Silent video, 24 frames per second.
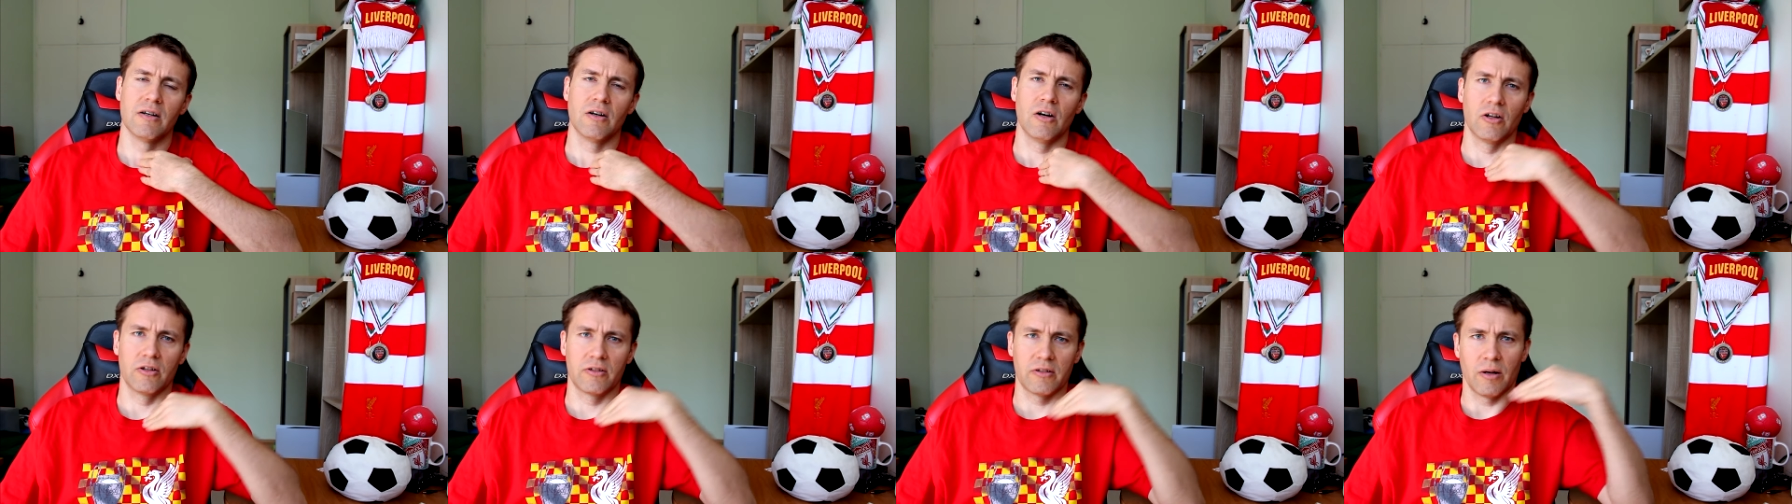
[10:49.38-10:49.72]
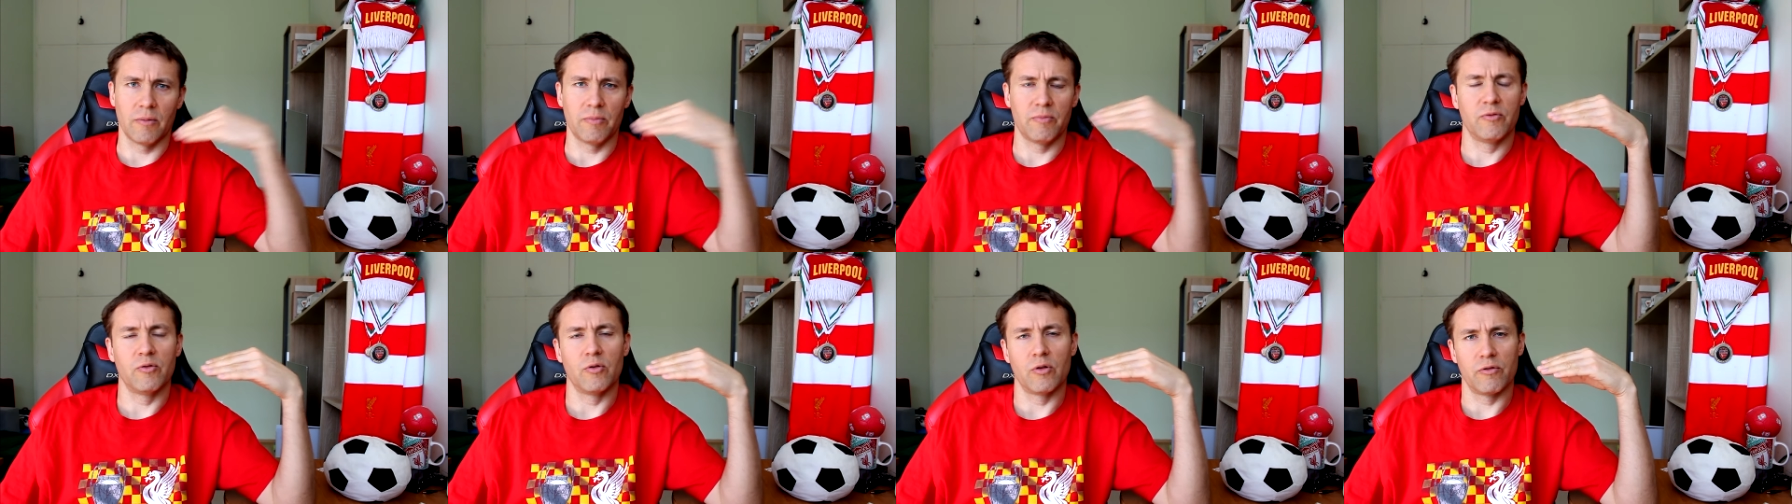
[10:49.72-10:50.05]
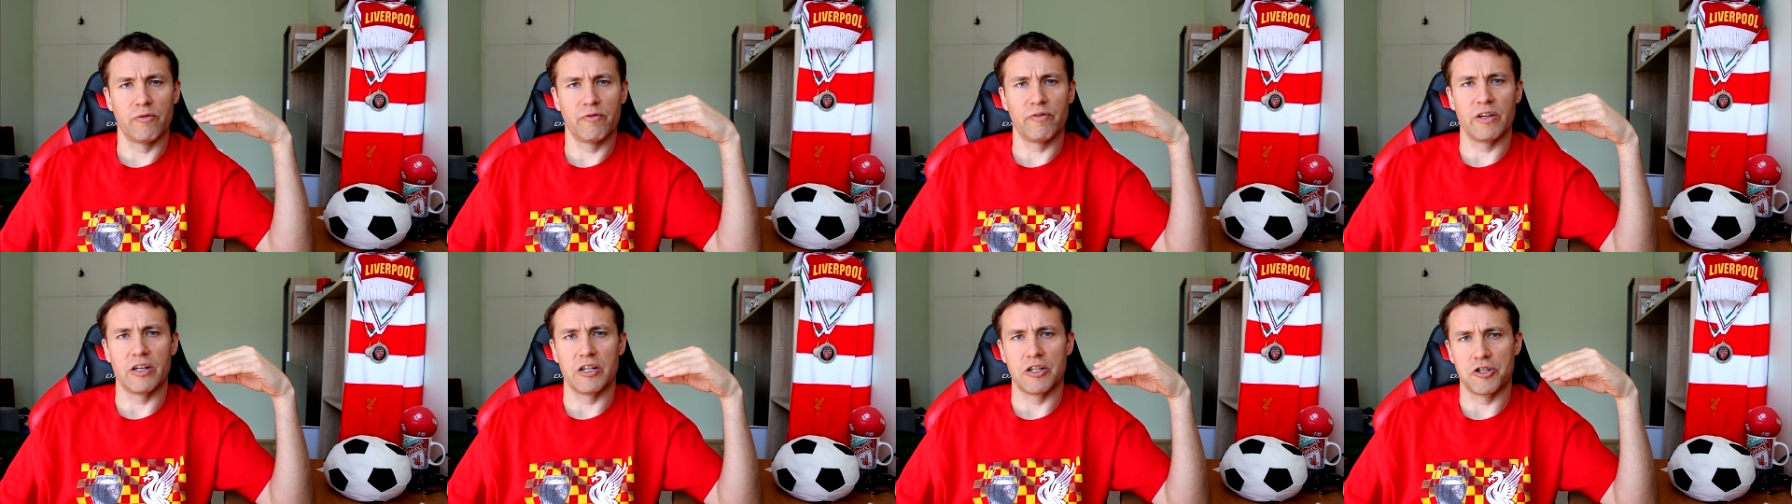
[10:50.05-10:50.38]
a top four
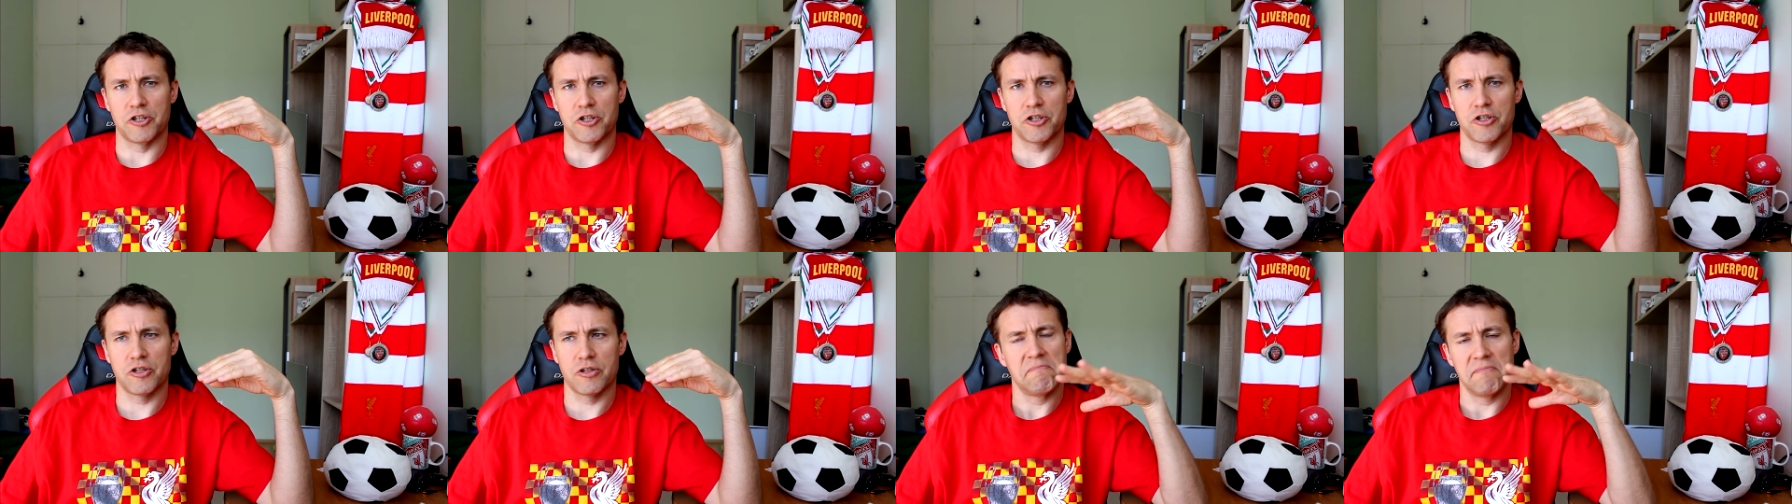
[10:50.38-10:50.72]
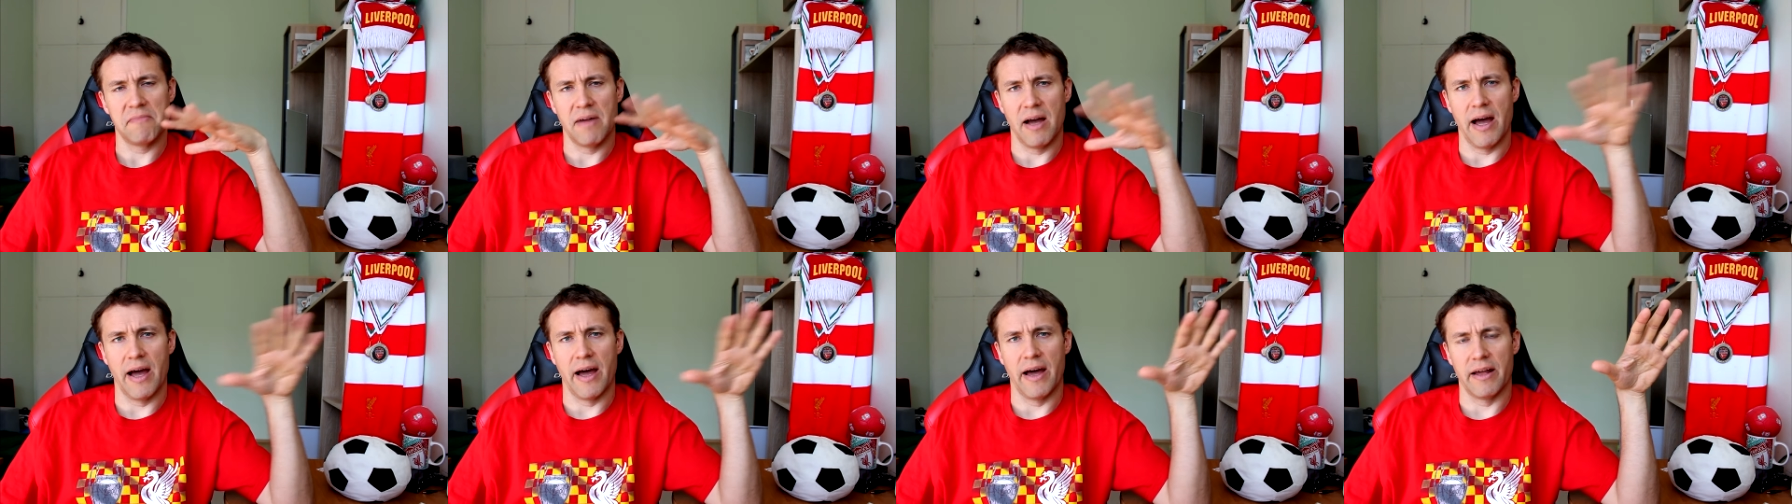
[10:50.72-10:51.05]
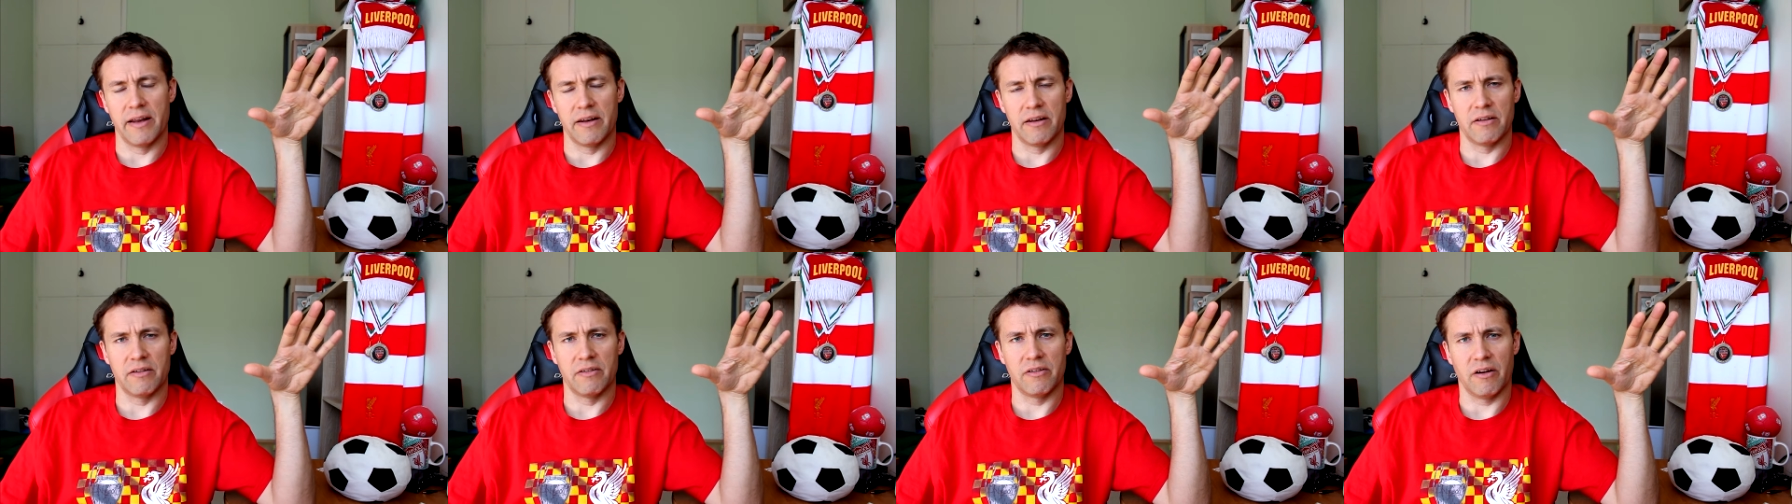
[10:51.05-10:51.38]
finish
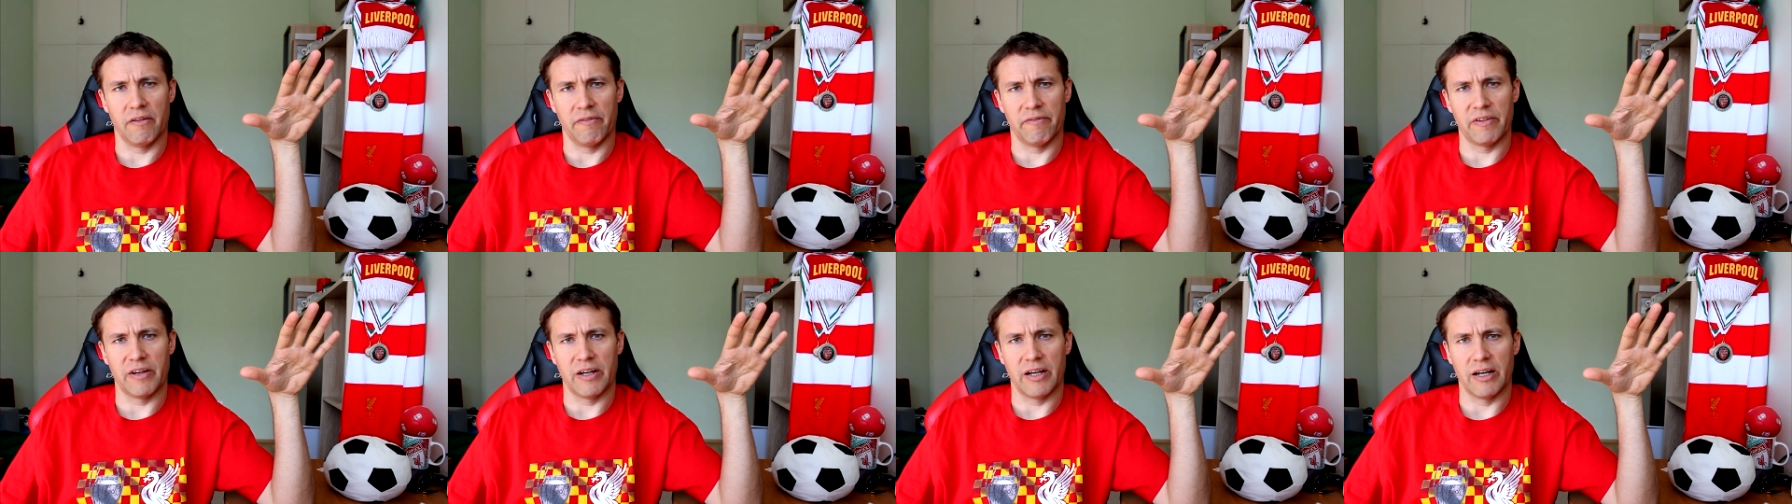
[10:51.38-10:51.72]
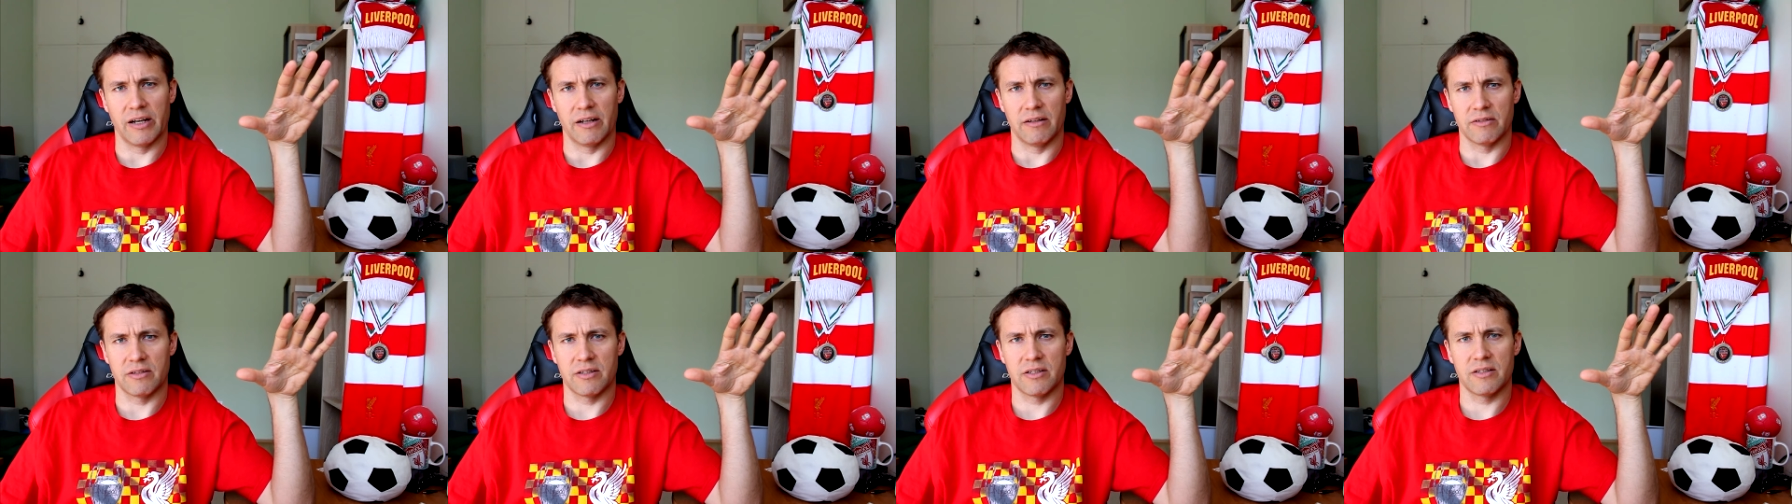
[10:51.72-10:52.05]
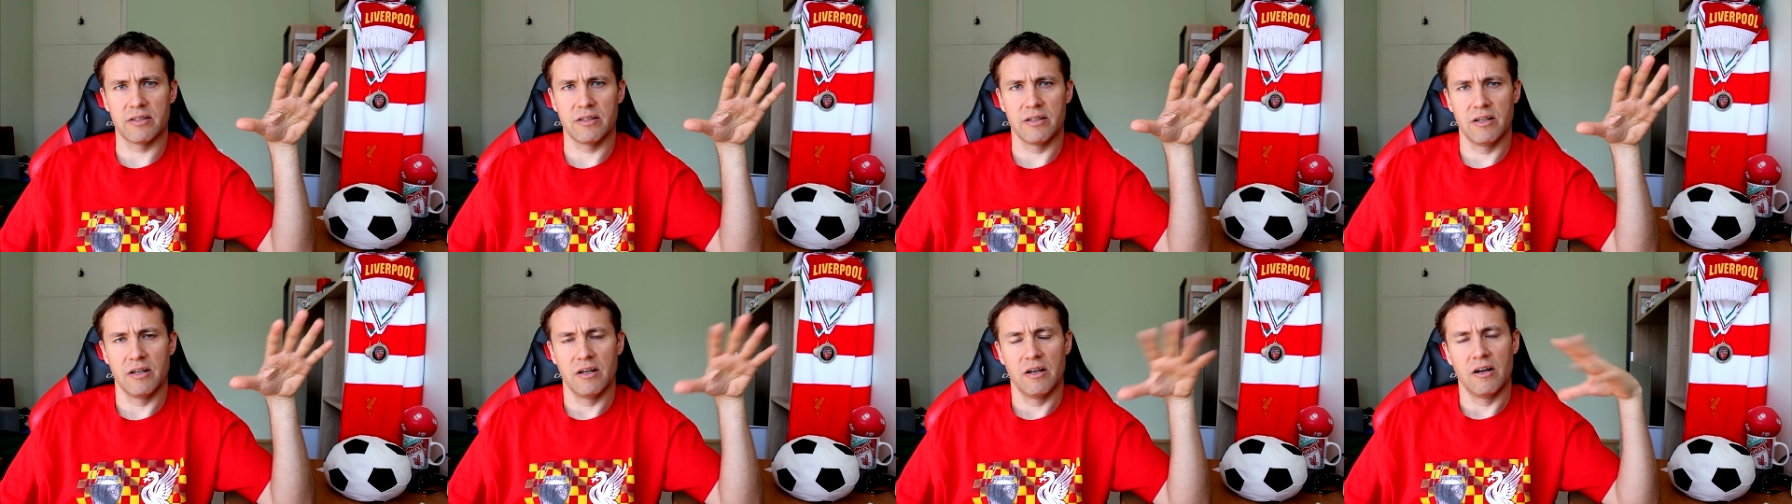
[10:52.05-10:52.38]
and nothing
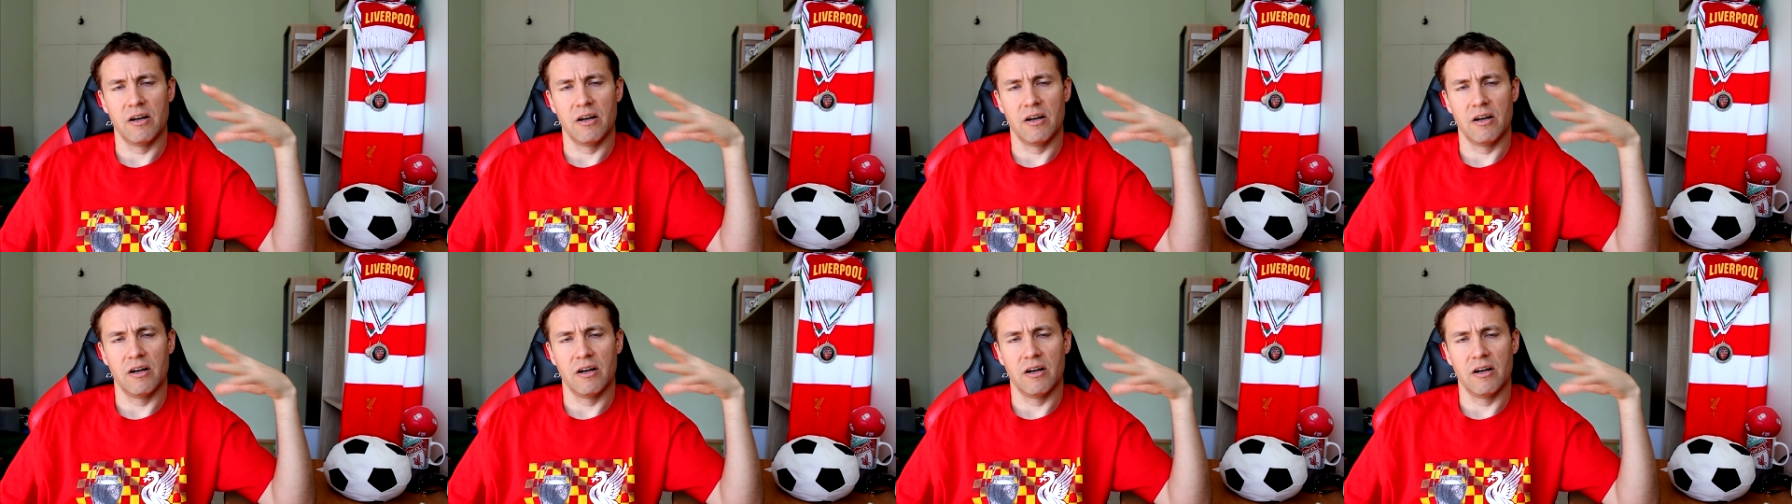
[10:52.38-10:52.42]
else.